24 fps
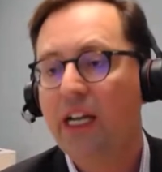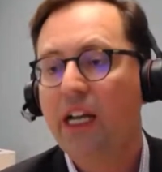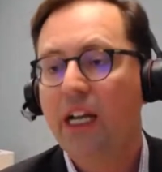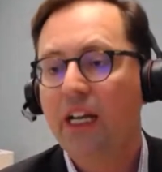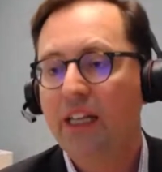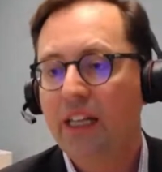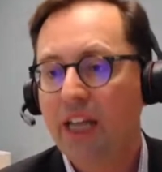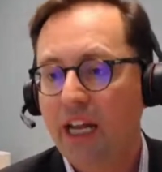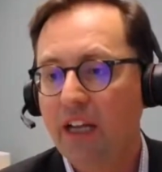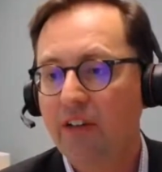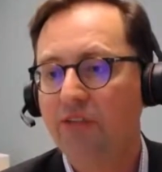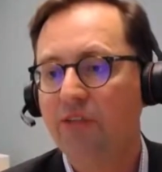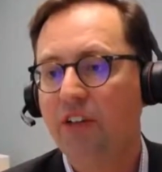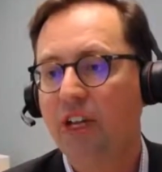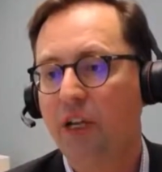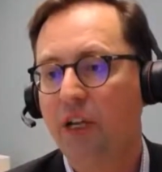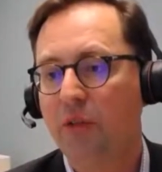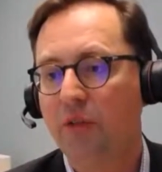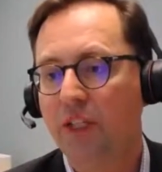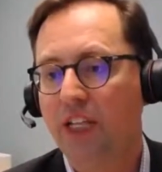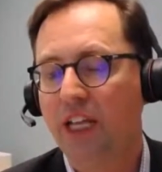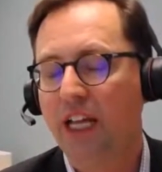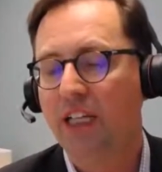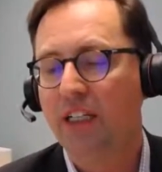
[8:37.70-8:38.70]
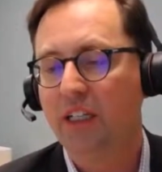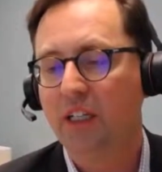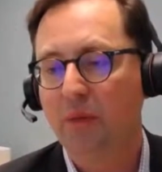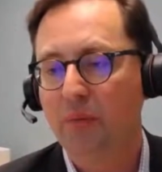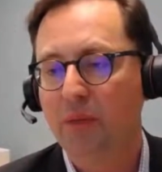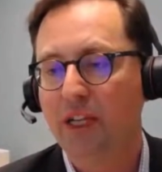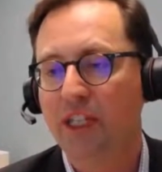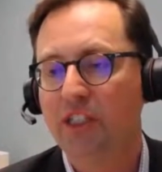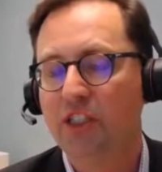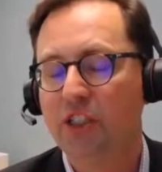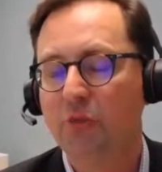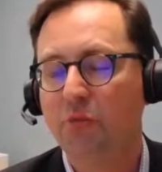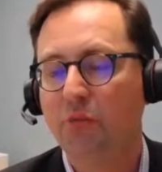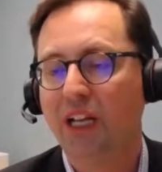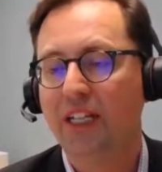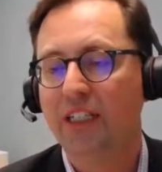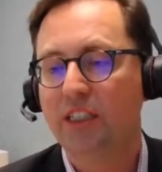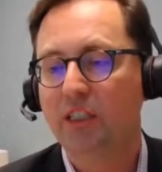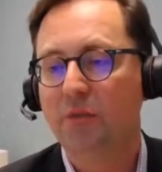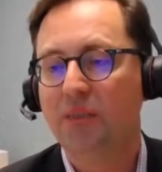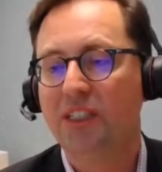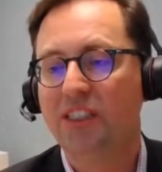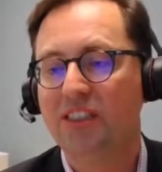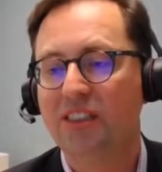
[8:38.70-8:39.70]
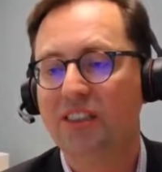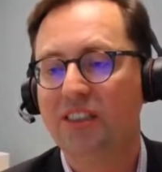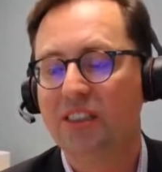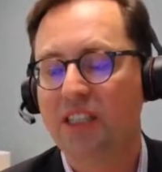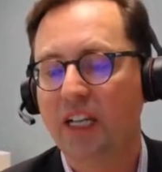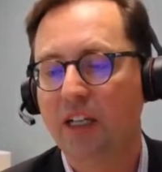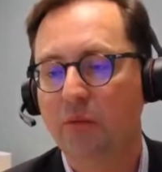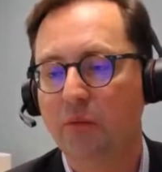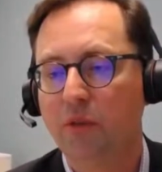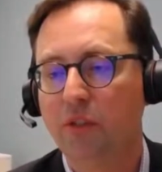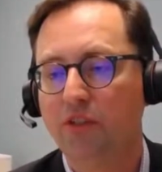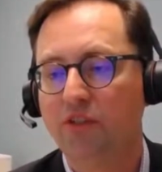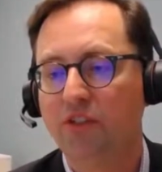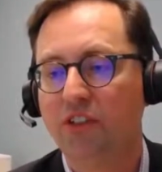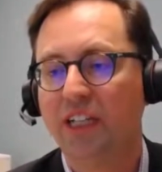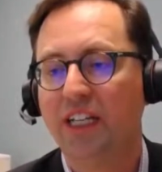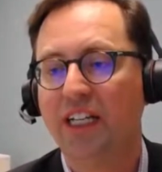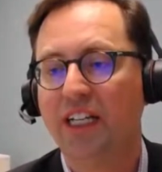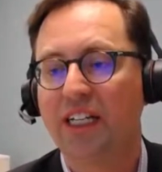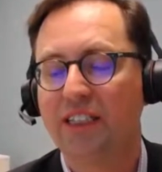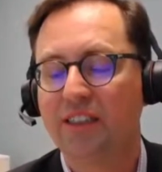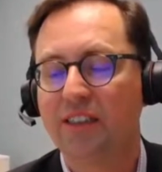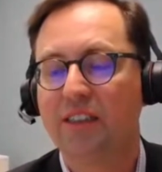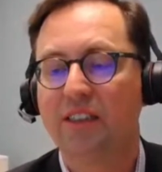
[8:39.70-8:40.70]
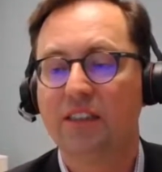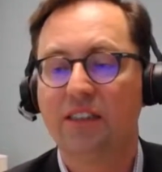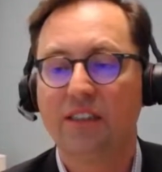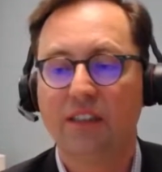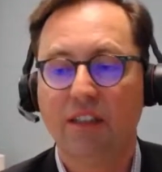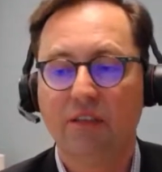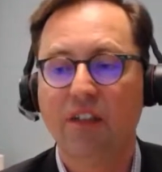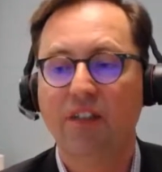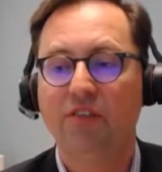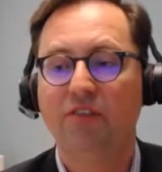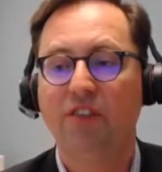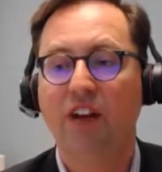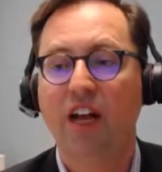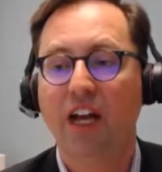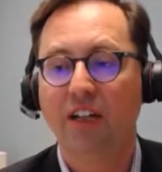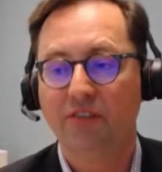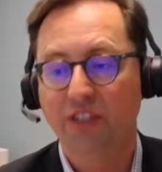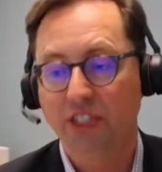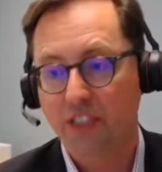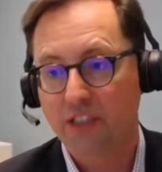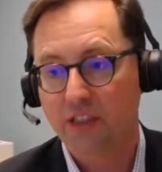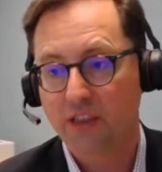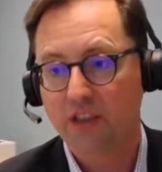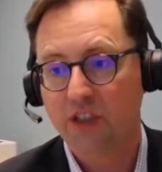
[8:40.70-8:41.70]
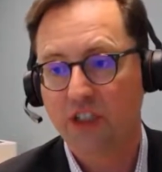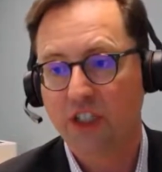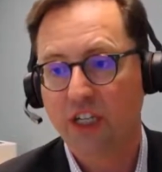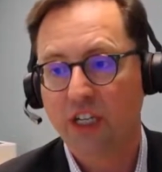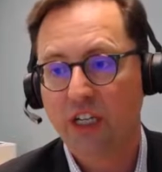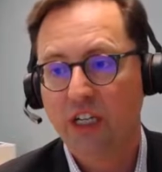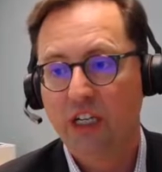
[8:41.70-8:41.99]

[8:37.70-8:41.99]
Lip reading: they have found the Canada Pension Plan to be sustainable for the next 75 years.